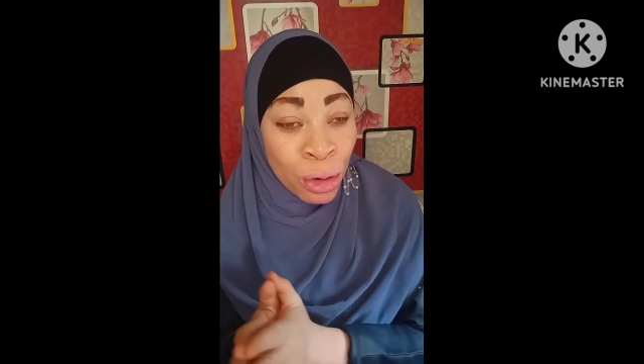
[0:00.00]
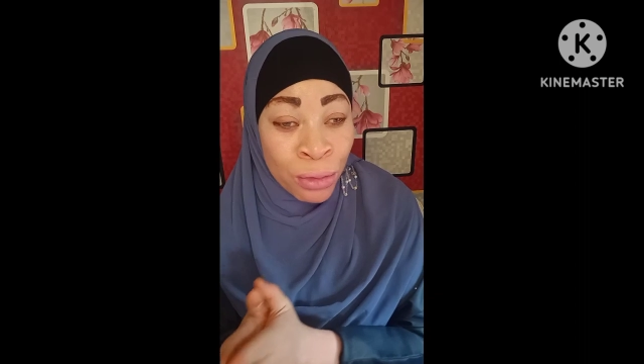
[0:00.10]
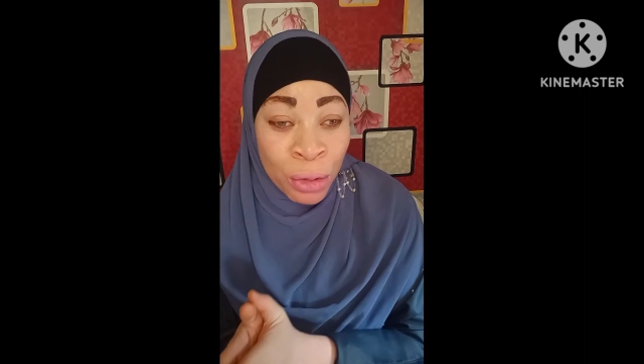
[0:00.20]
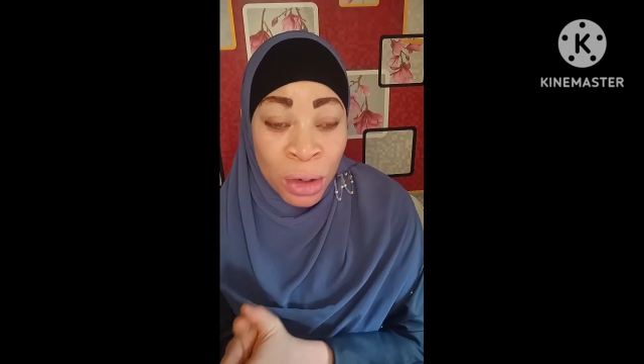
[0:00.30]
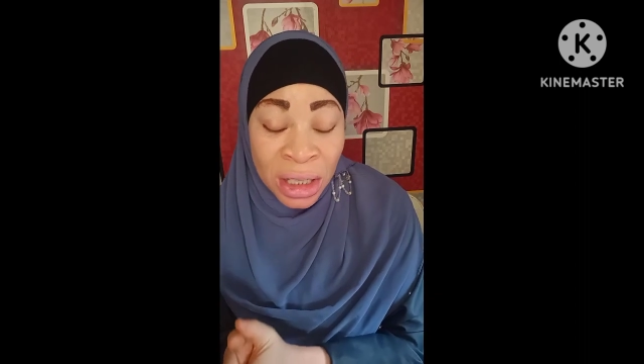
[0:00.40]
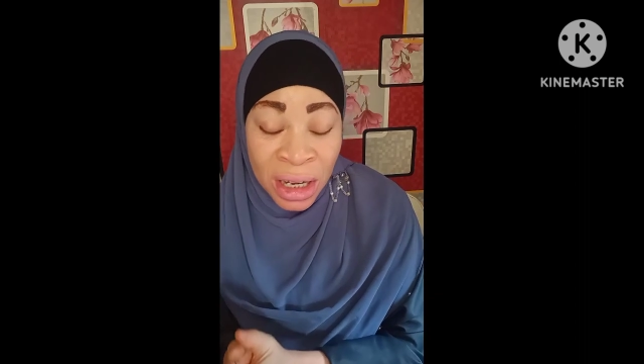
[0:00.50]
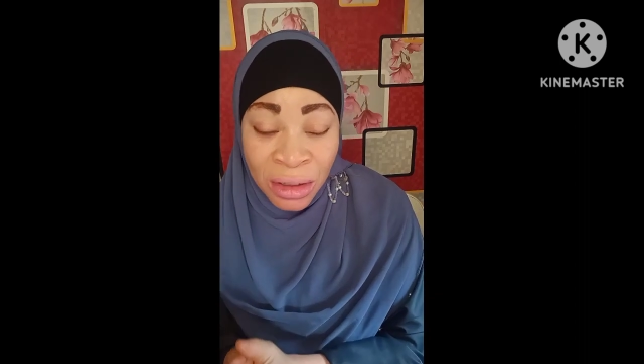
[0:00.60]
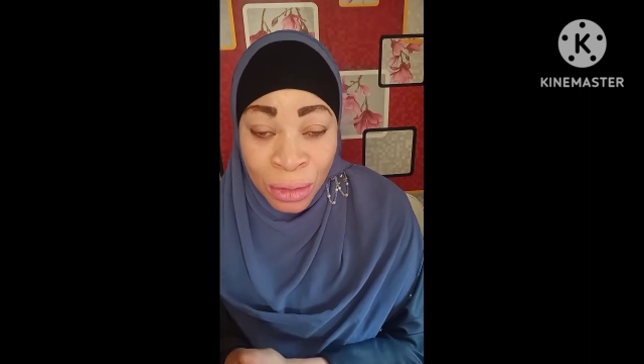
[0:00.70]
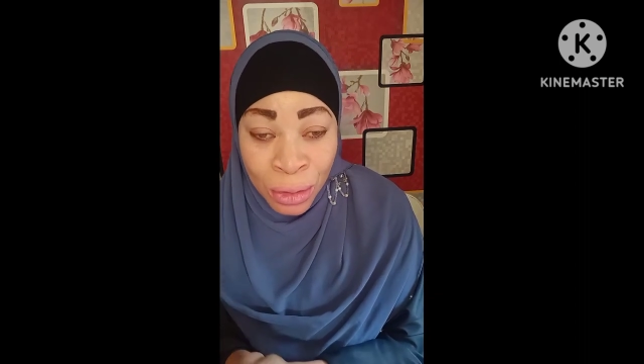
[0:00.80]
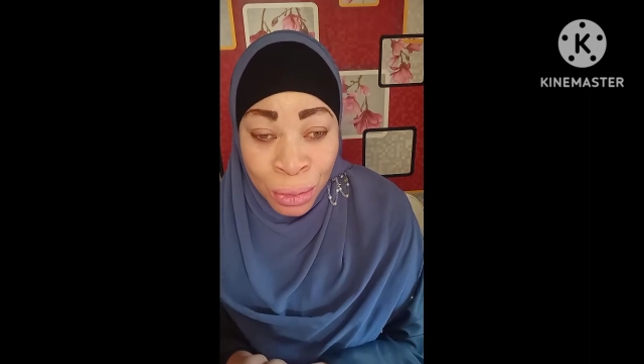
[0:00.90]
of the water
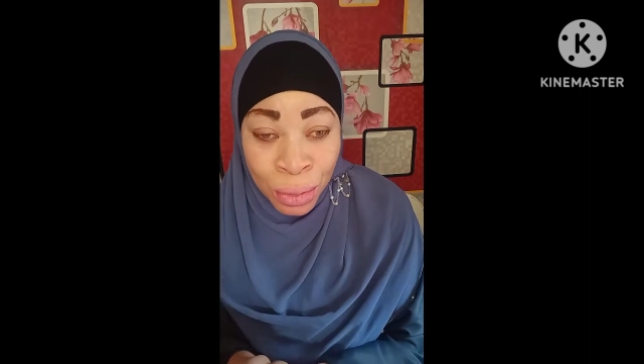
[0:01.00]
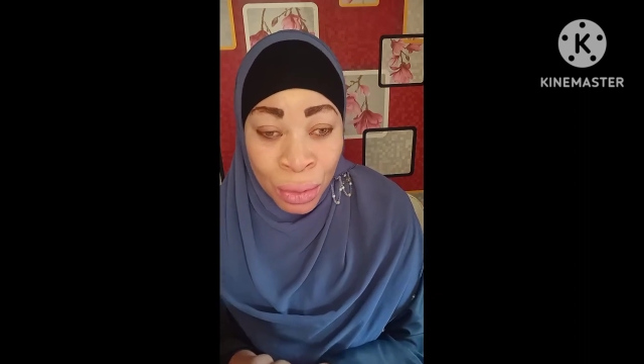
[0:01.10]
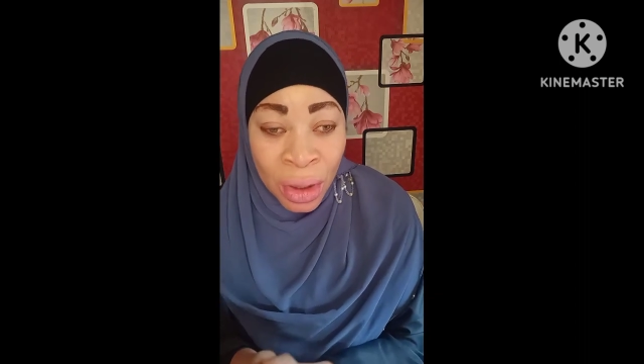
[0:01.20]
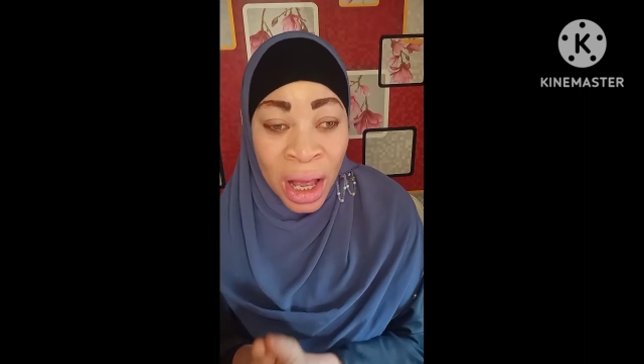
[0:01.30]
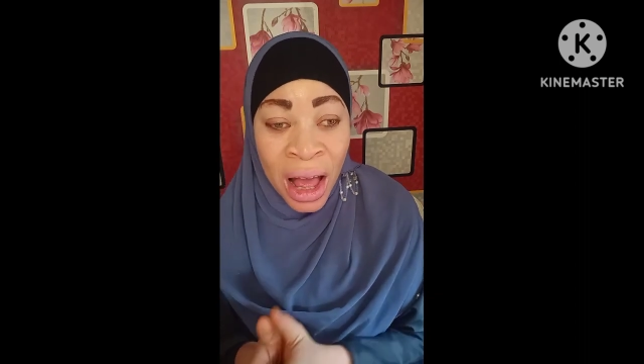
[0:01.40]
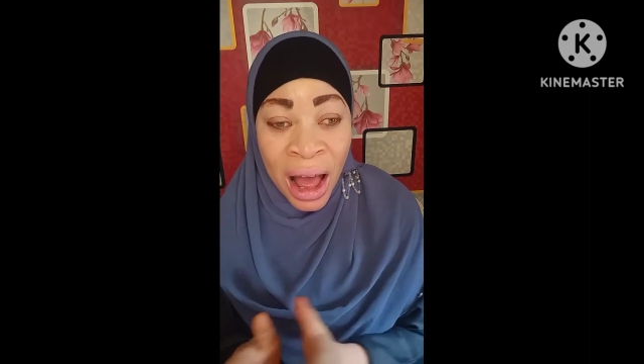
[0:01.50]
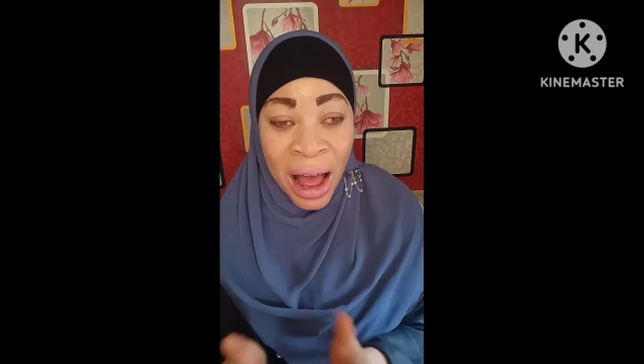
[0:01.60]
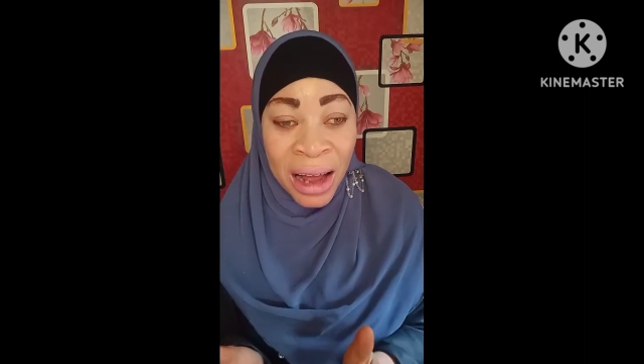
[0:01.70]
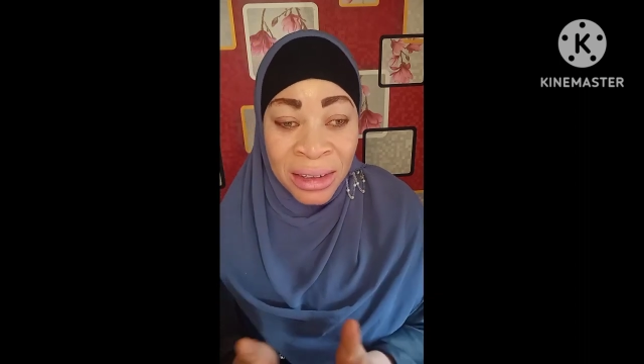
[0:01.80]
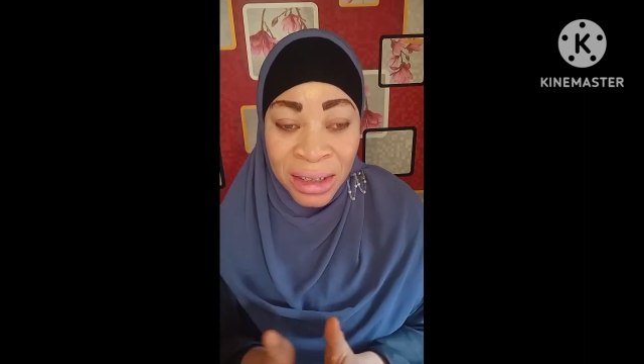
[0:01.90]
soluble,
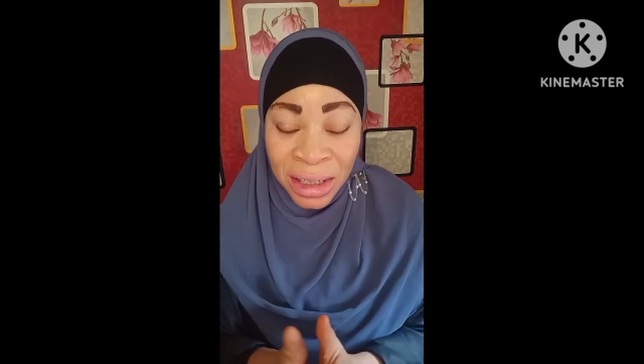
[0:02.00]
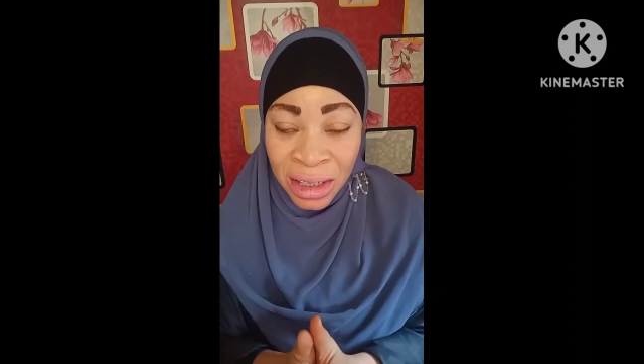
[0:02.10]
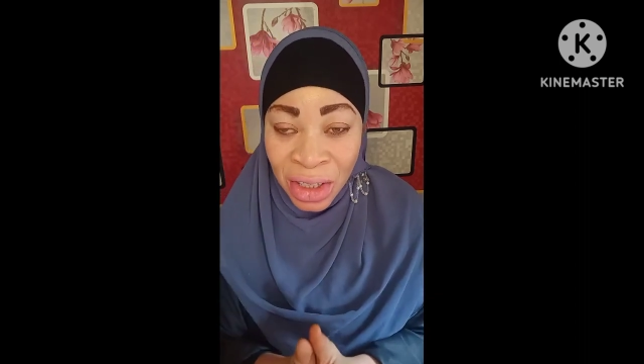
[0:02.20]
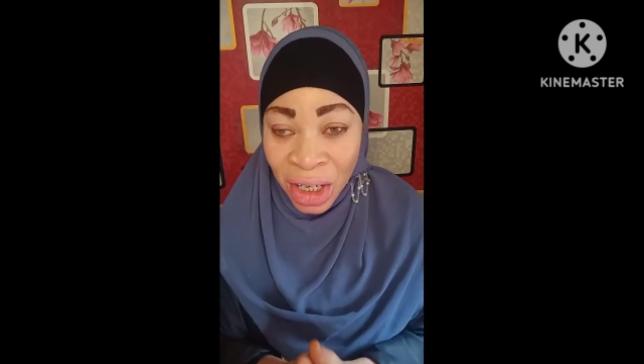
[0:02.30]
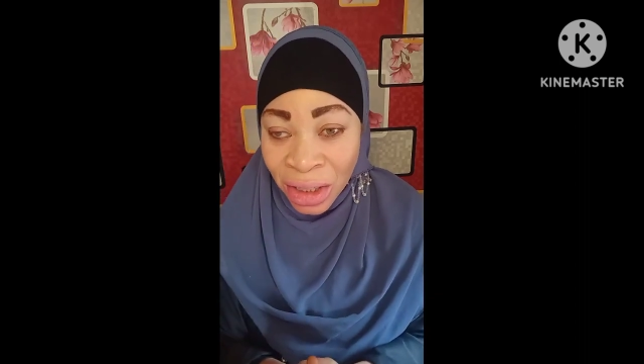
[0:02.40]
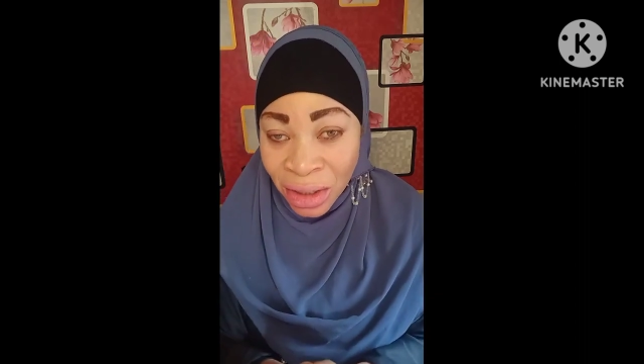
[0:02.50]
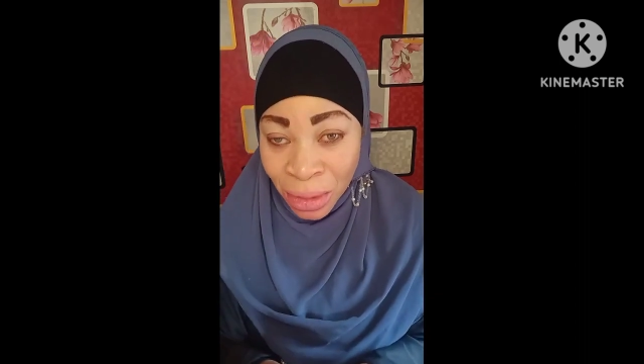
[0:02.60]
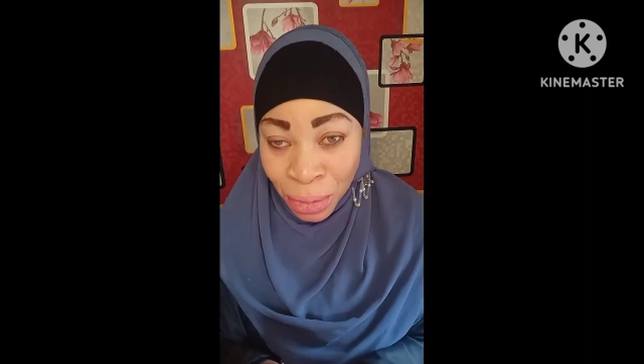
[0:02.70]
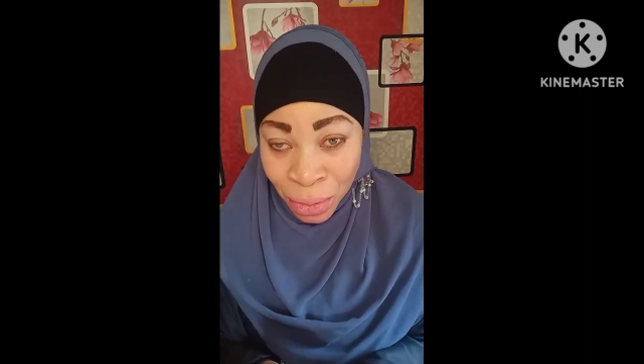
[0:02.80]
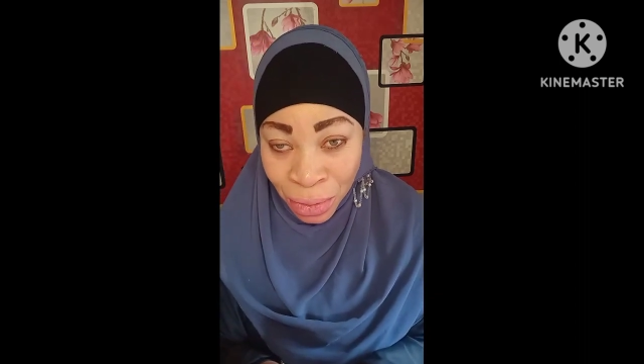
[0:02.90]
and the
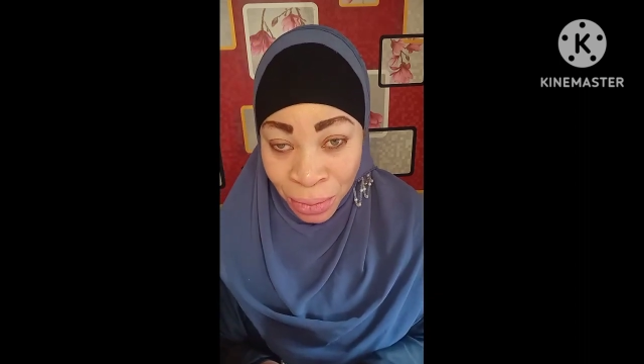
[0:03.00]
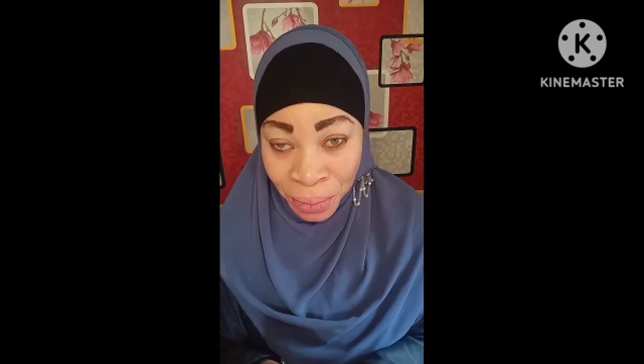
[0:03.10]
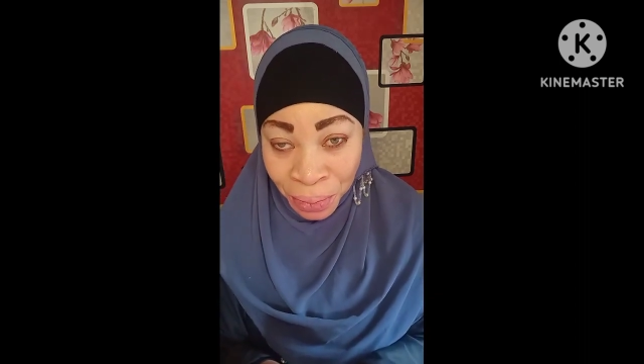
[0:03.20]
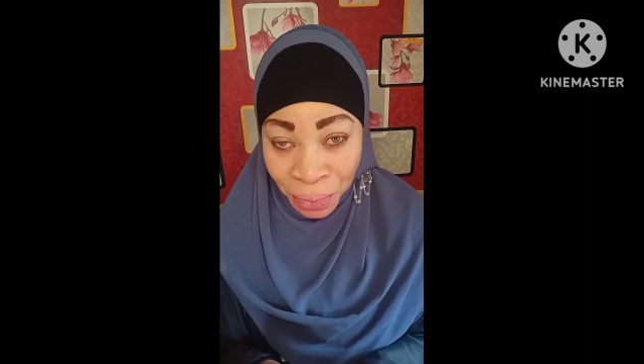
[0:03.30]
injectables.